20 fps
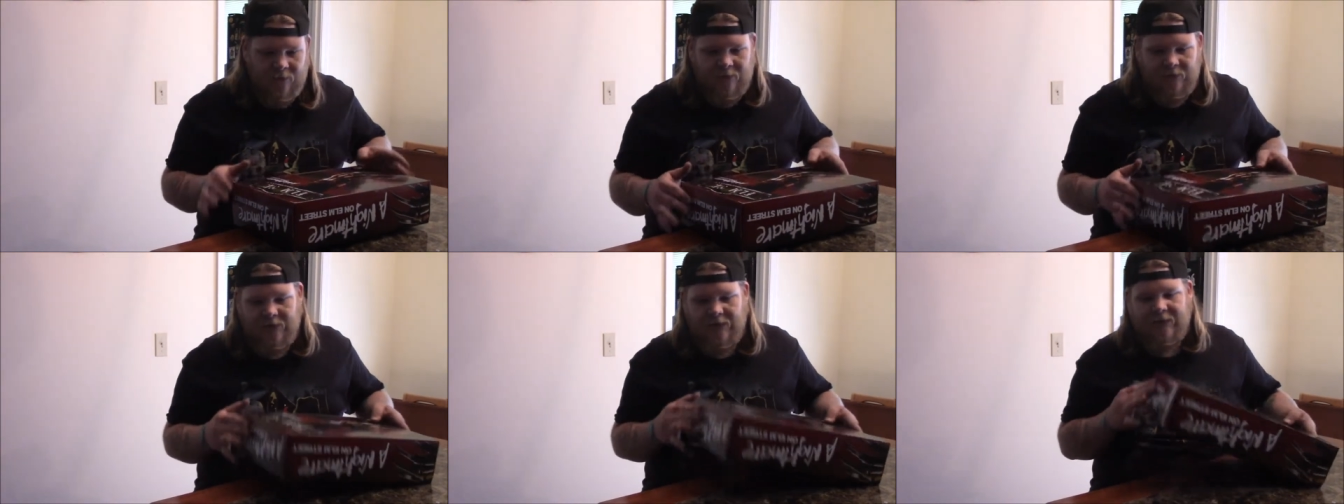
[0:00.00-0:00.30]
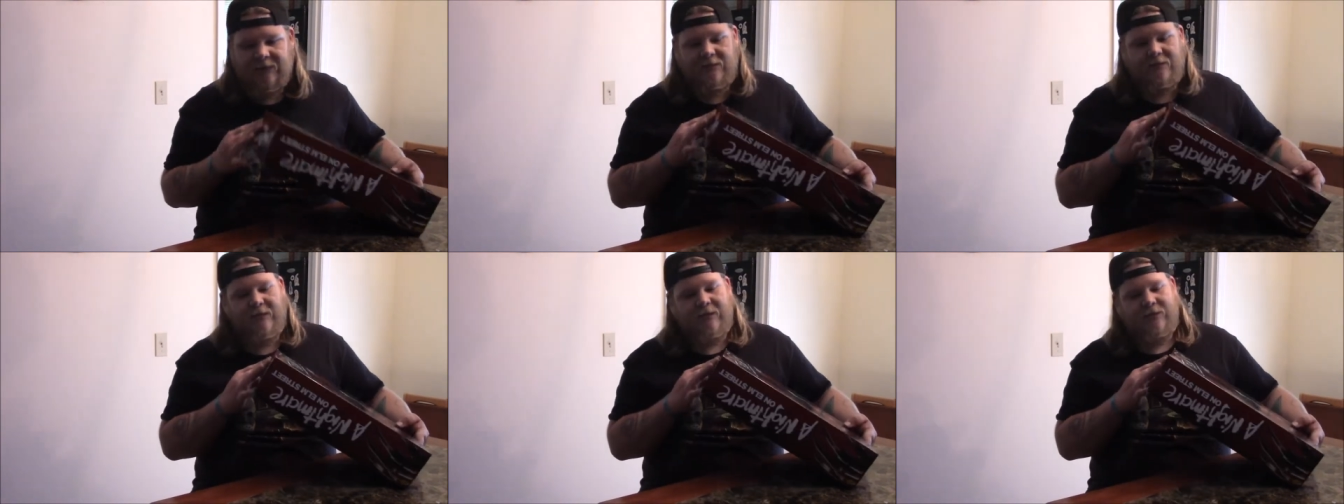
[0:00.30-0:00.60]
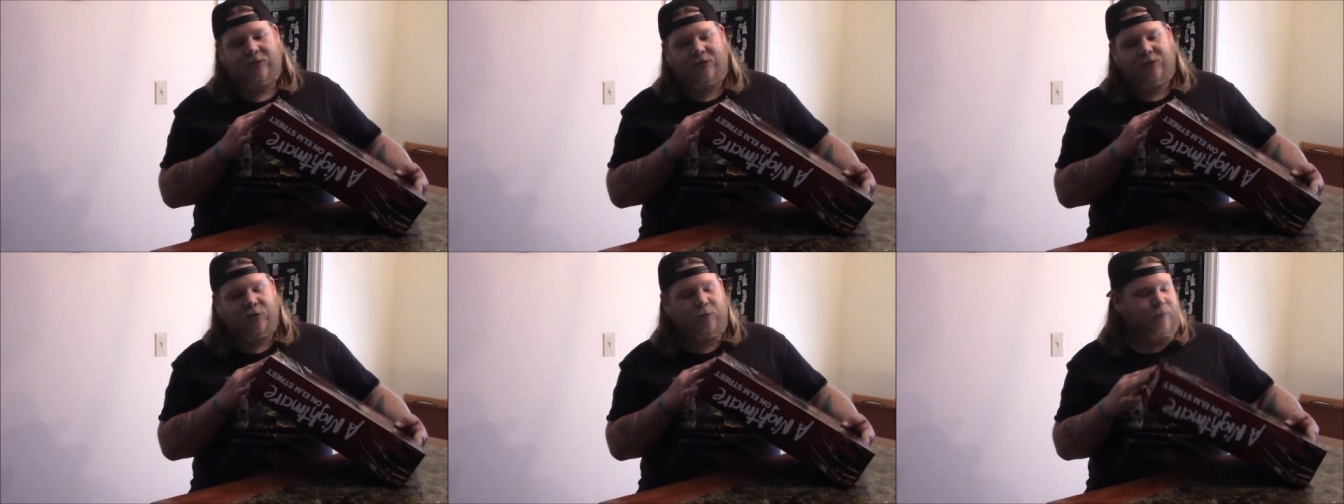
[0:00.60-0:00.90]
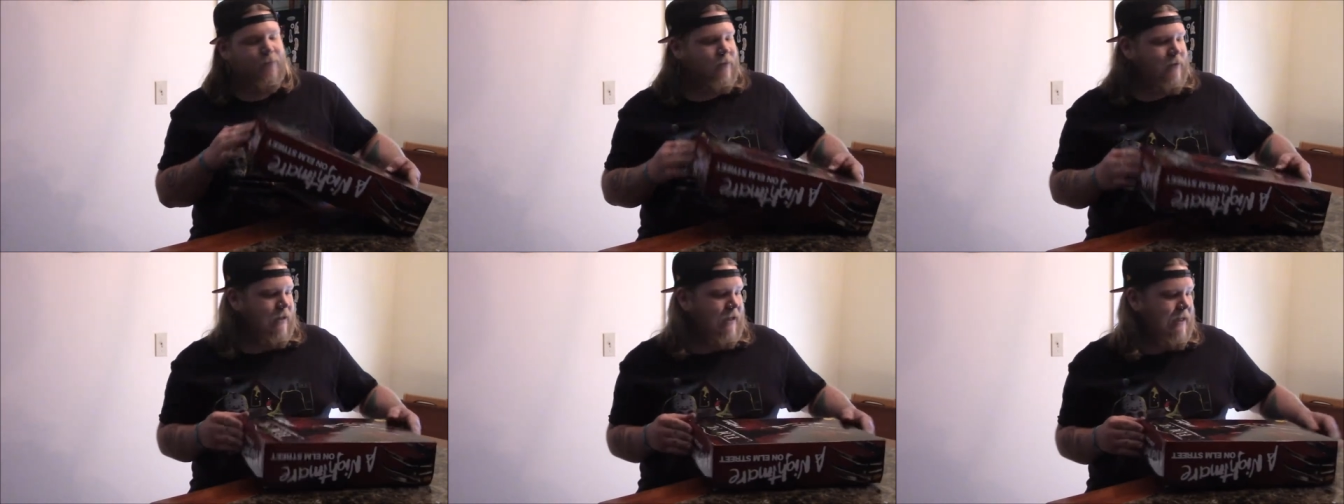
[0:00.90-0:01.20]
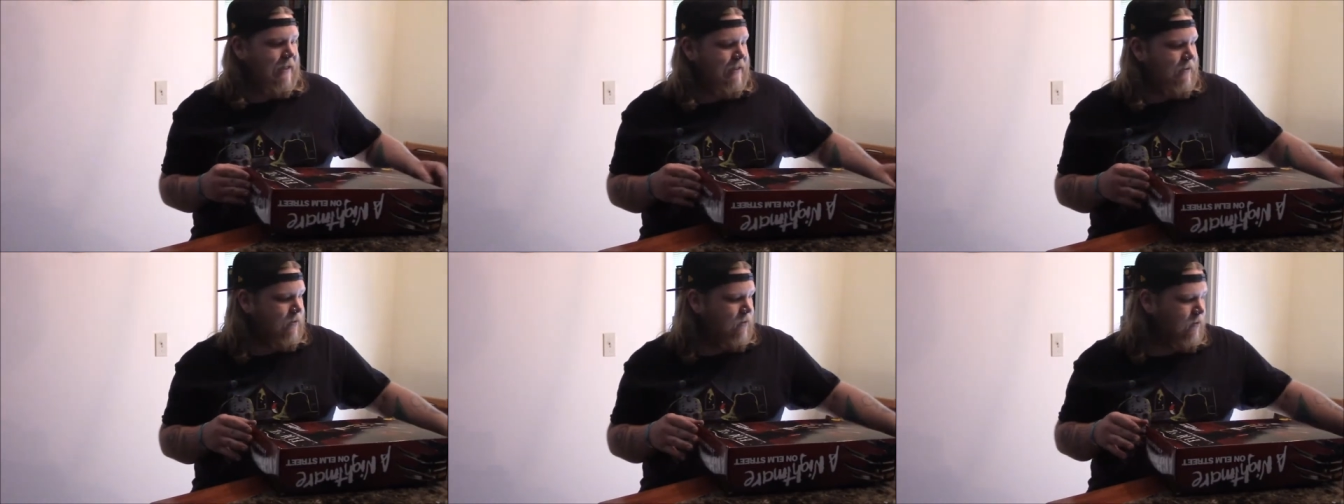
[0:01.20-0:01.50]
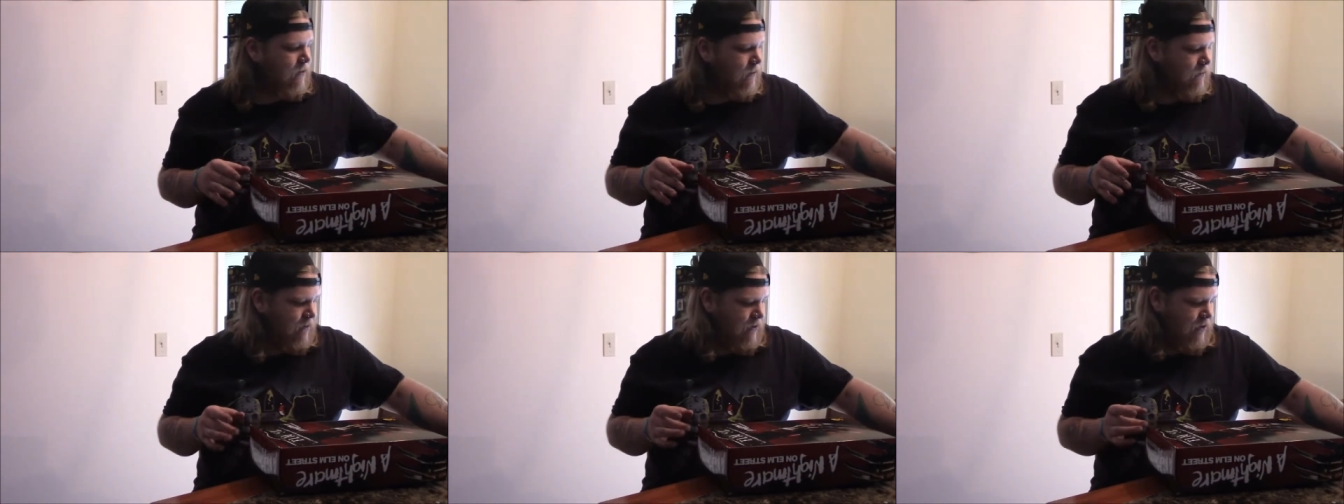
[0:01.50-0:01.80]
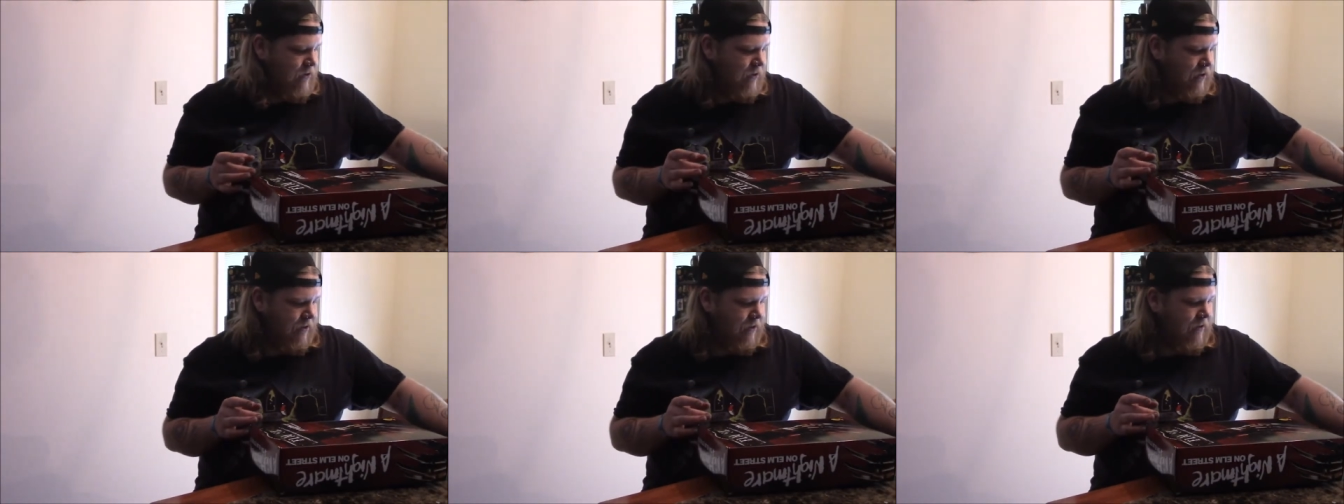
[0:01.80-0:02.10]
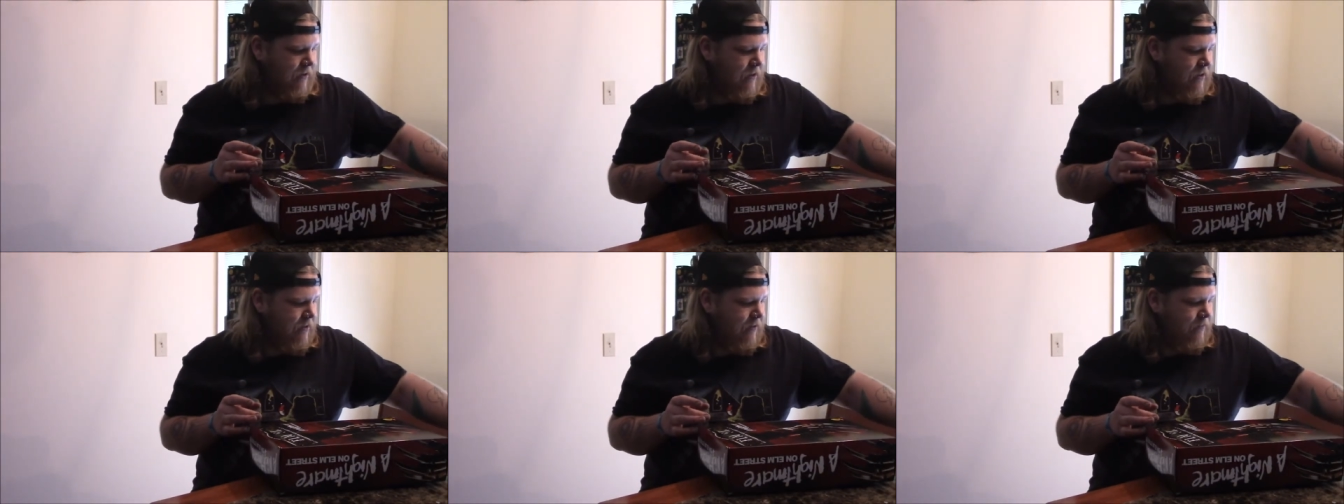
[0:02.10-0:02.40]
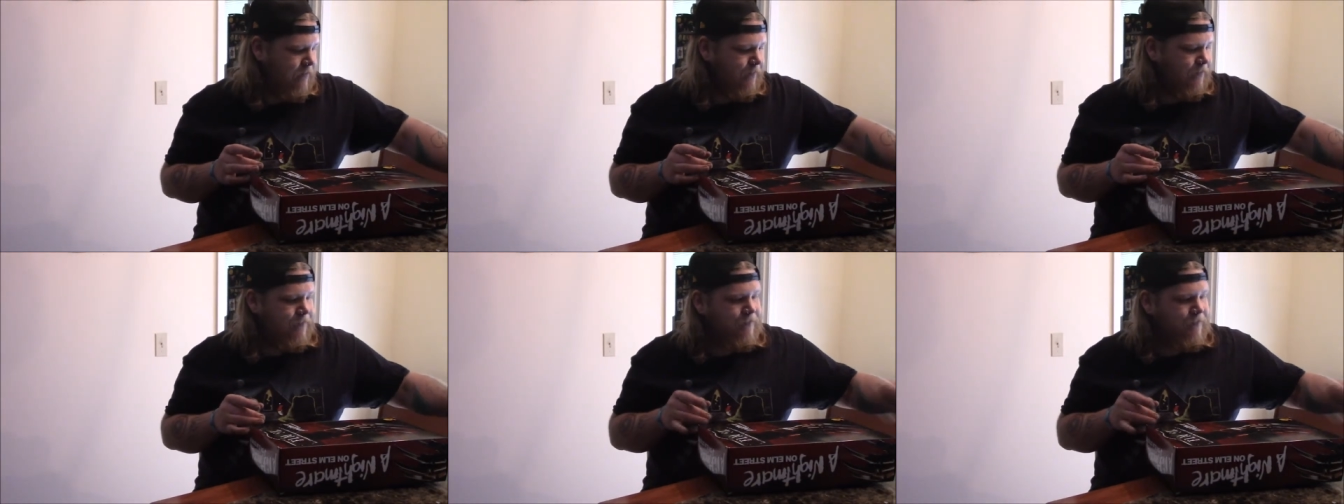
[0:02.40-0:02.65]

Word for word: Like, it's not super light, which is a good thing.